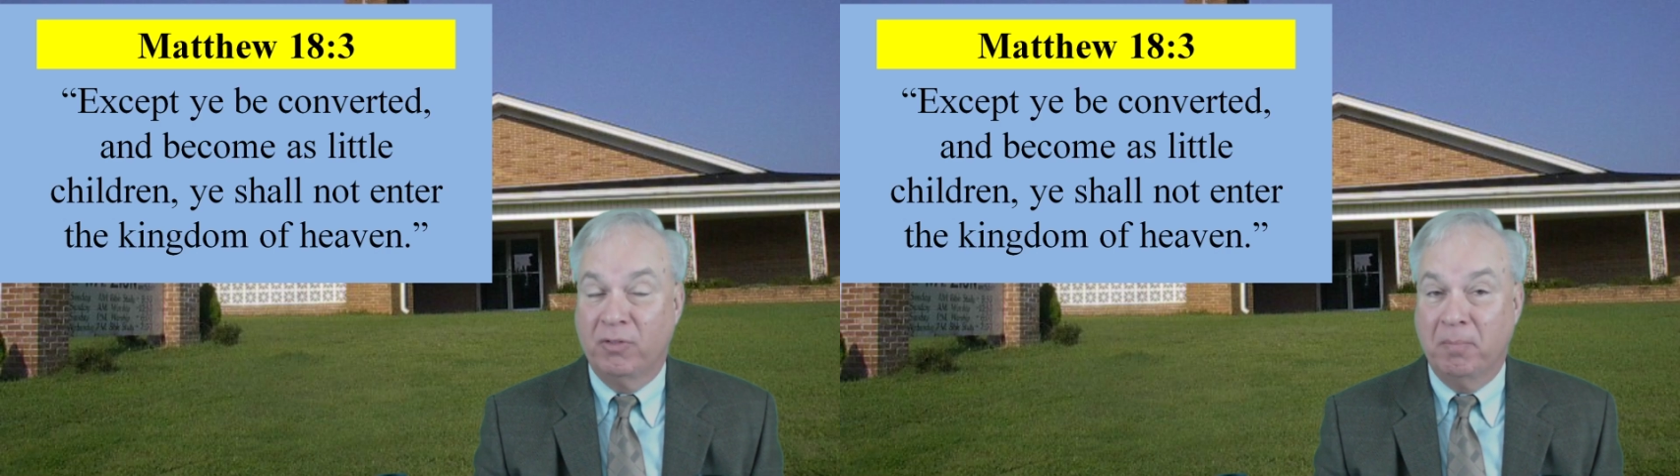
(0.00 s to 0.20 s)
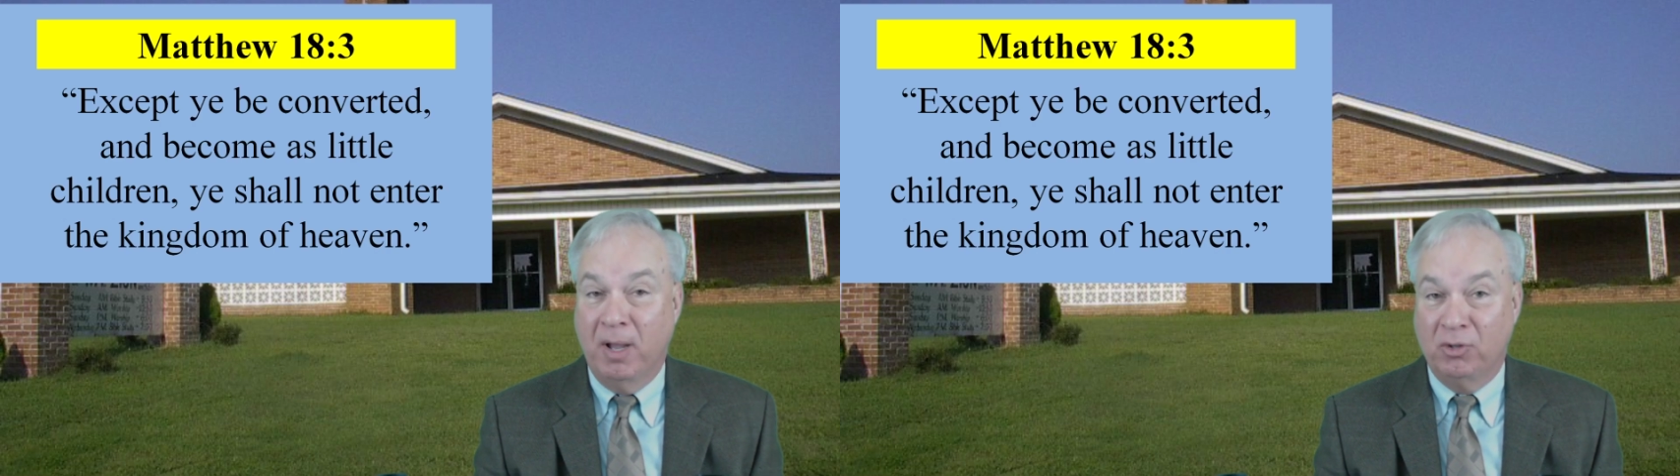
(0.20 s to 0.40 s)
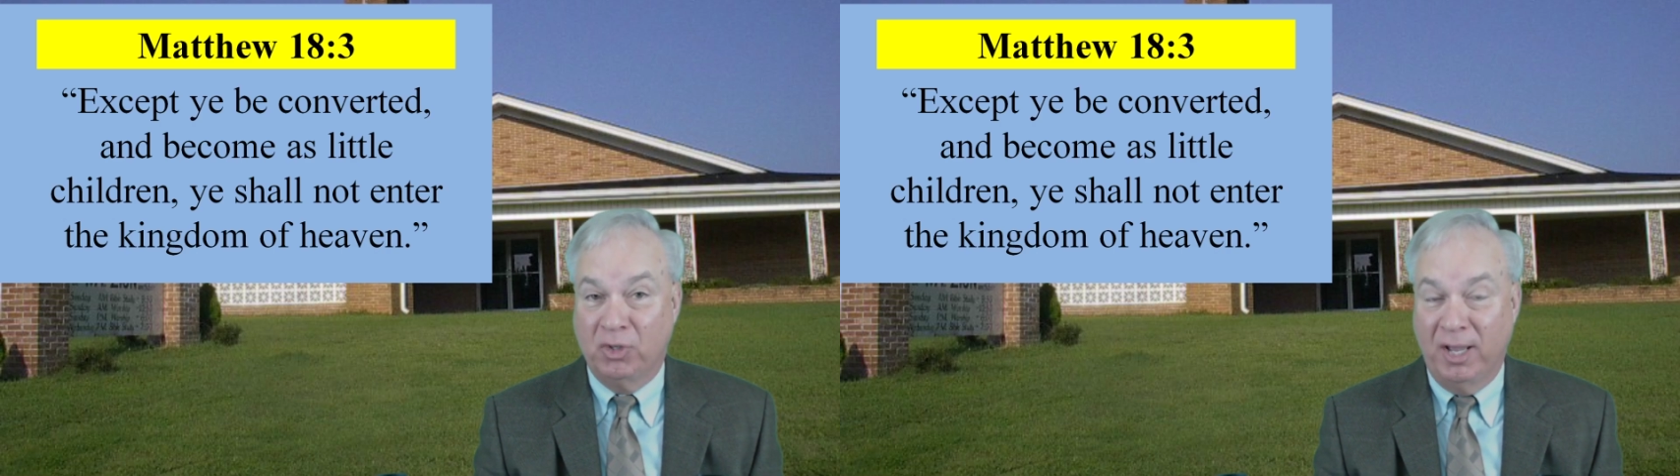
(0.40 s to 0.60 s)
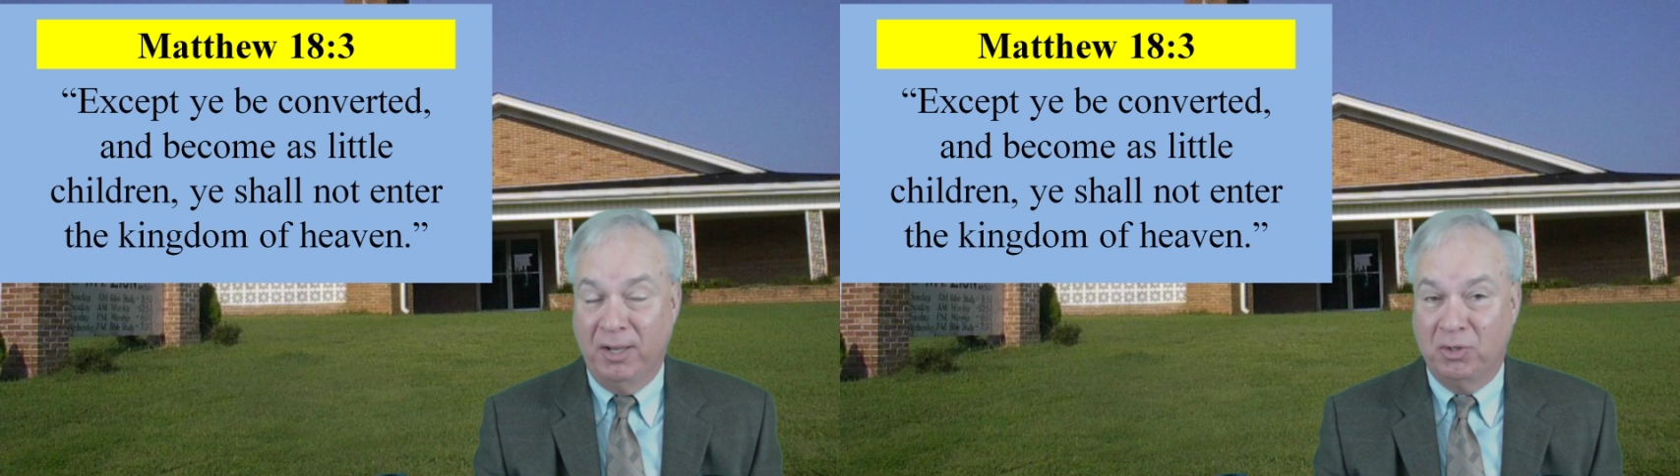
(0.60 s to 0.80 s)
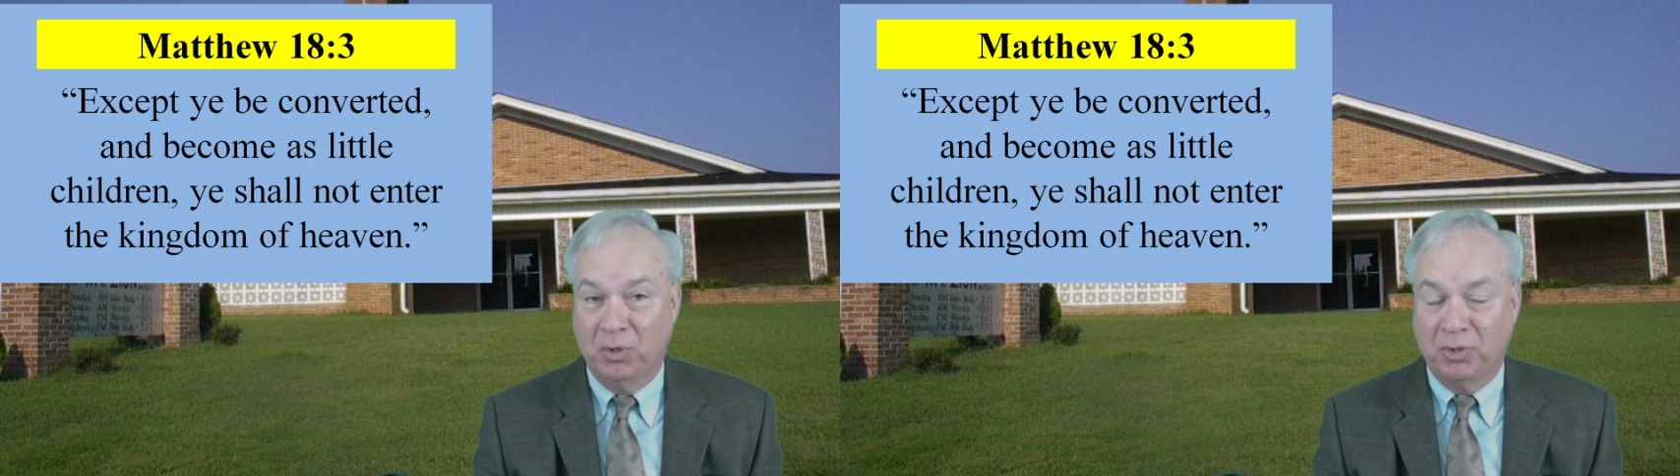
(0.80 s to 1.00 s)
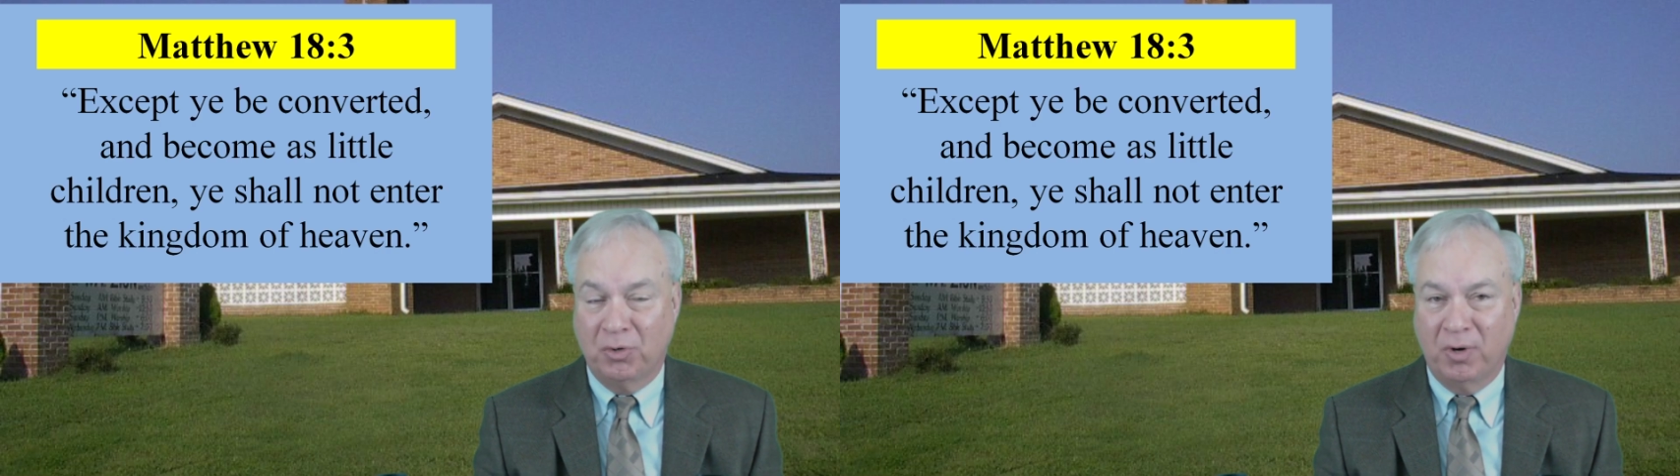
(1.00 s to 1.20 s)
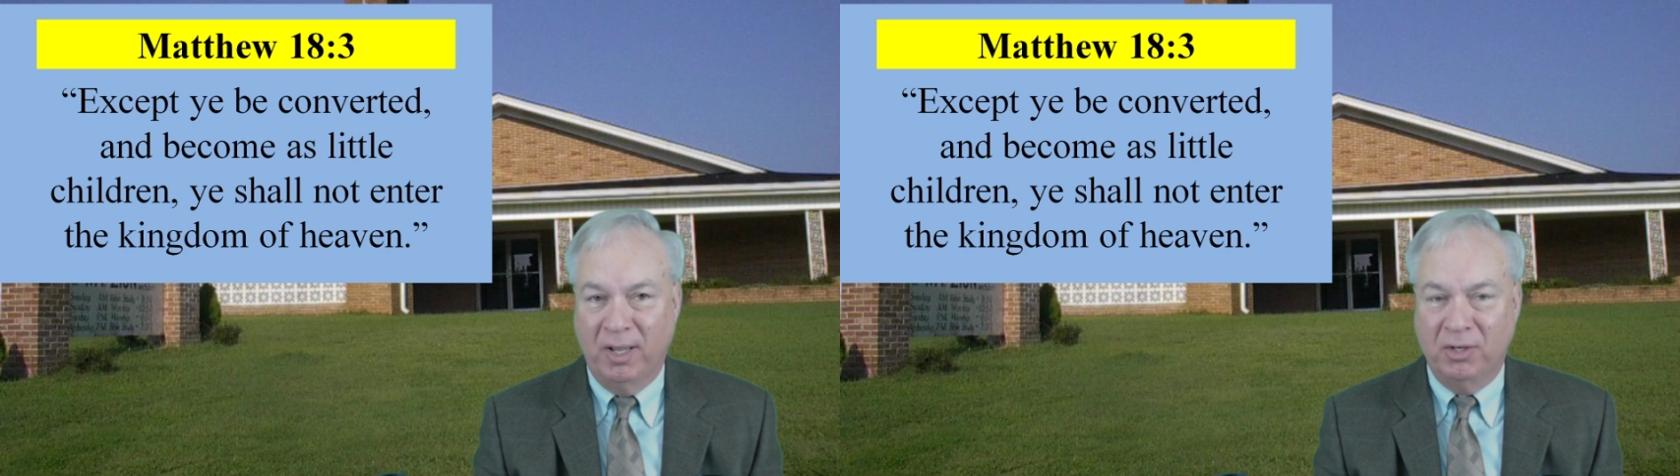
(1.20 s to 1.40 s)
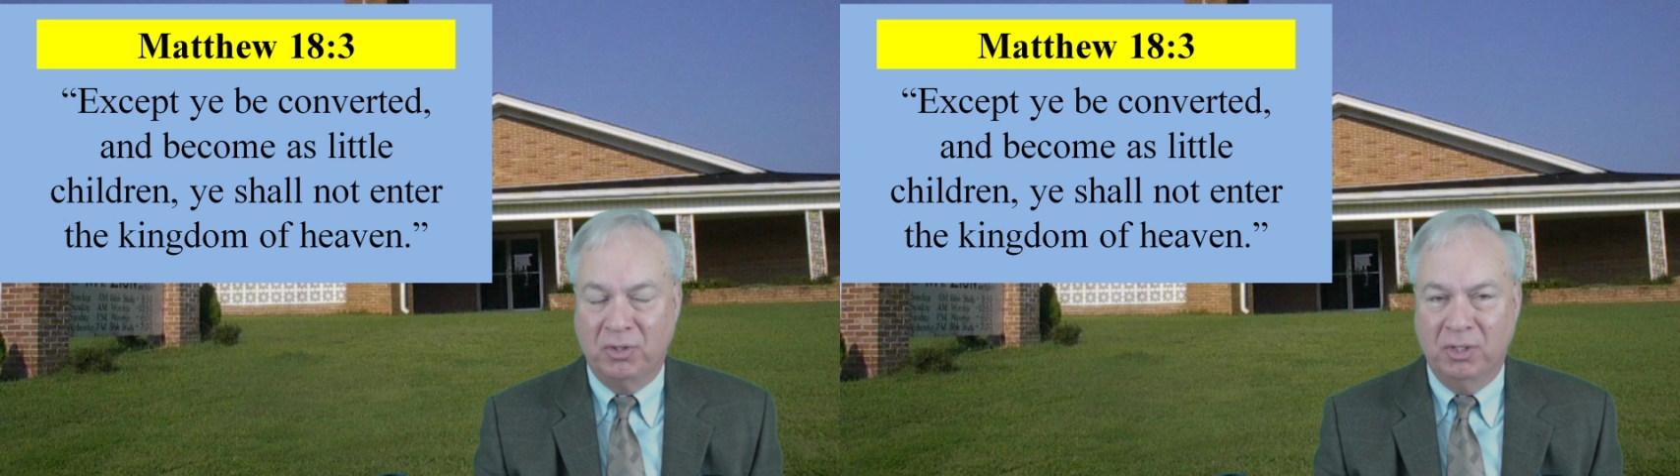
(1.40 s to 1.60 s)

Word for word: of the Mount Zion Church of Christ